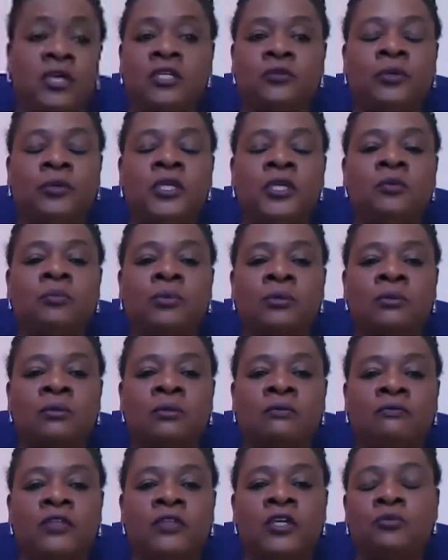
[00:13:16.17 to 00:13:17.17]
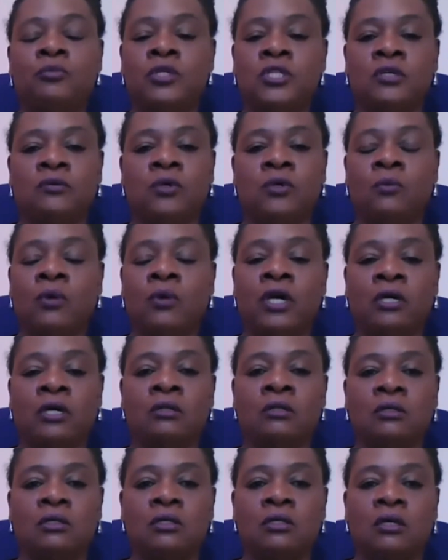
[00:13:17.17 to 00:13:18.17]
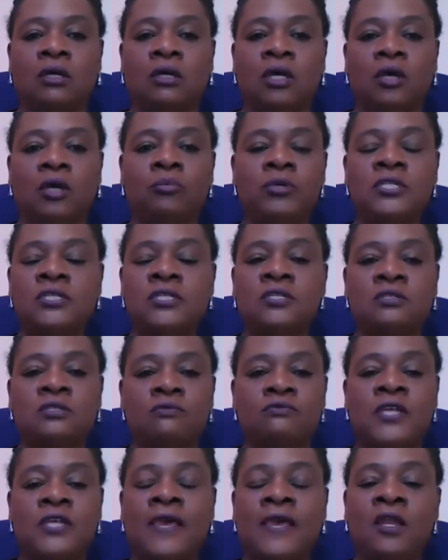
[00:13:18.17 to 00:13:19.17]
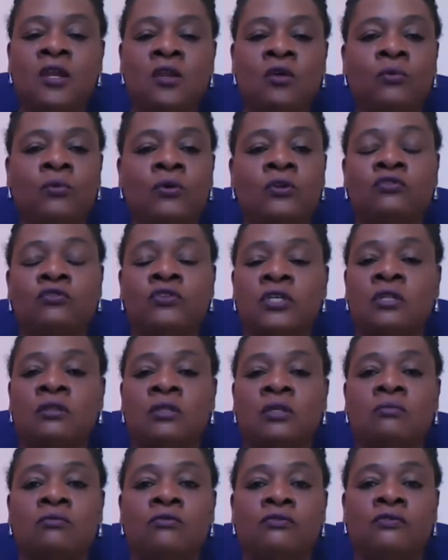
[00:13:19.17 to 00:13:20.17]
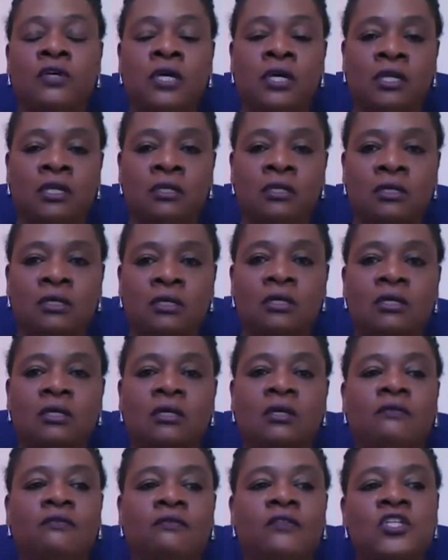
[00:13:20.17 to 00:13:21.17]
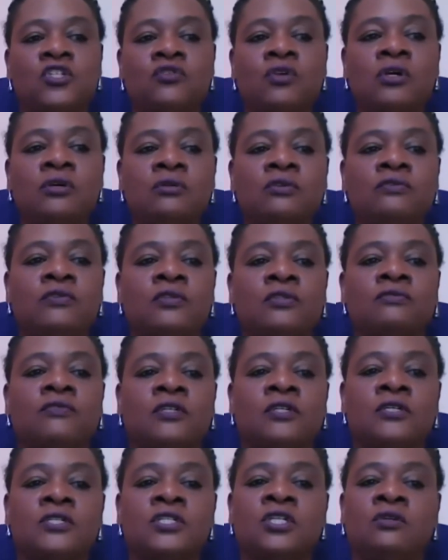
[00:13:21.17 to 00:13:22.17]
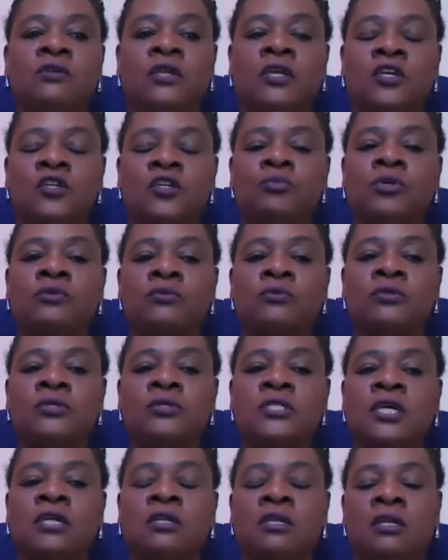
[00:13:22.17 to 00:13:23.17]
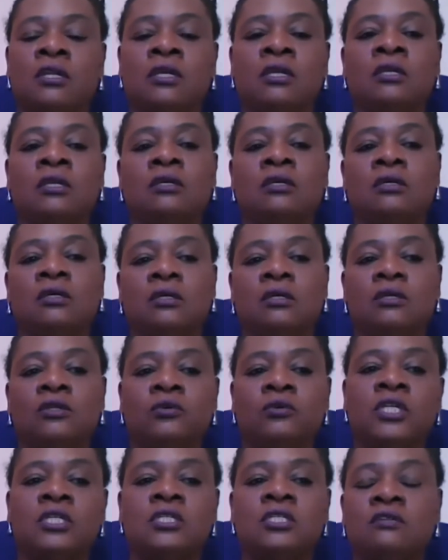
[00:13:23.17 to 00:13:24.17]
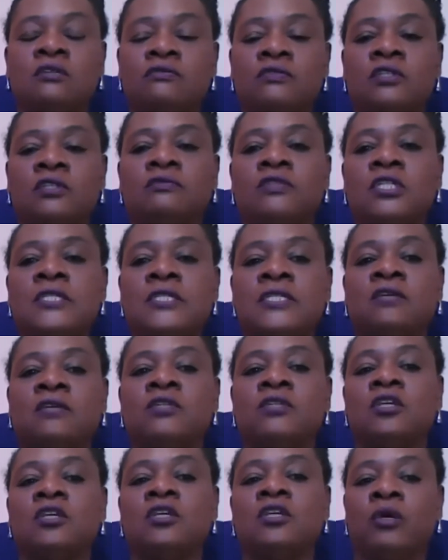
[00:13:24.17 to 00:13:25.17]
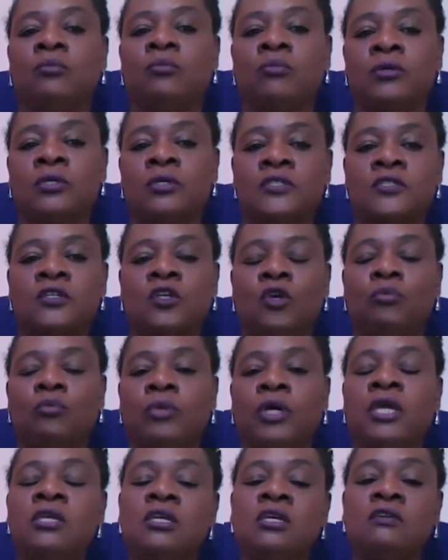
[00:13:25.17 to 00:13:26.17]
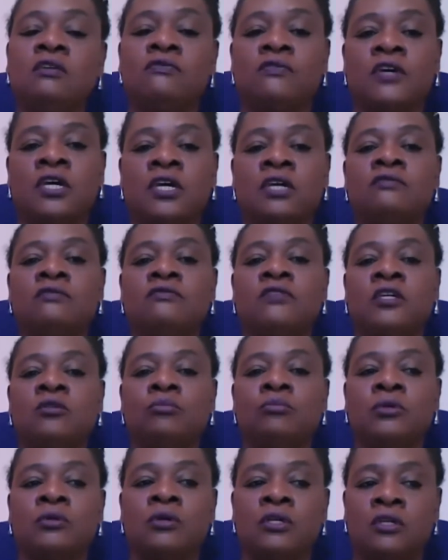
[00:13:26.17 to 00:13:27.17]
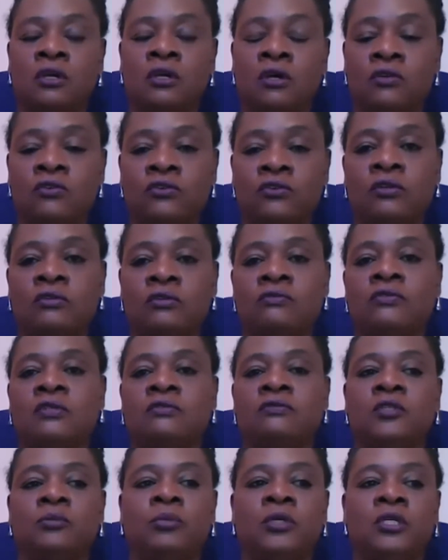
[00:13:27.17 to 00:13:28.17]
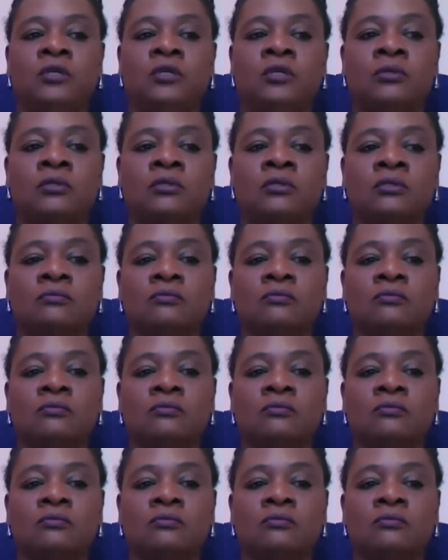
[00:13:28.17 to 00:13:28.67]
people, they'd be doing well. A business of 10 would have done them fine. They struggled for the first 2 years, but grew steadily, 20, 50, 70 members. By year 5, they employed 150 people.